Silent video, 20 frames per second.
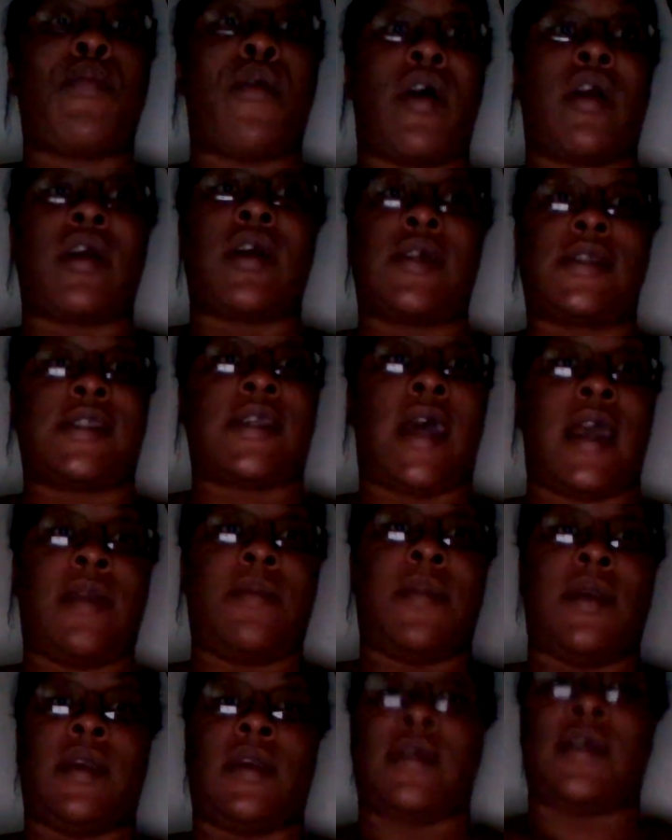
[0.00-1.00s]
part
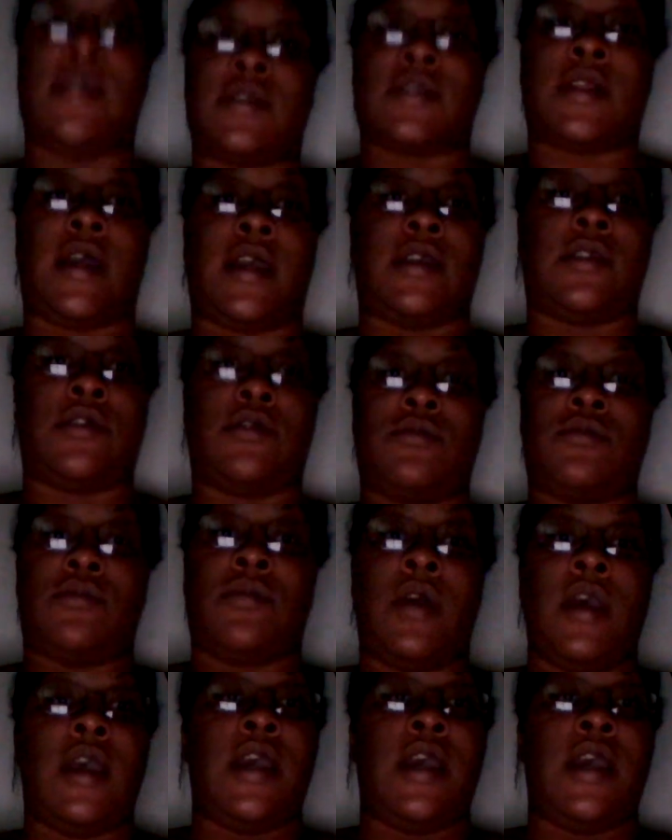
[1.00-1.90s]
assignment. It's like two.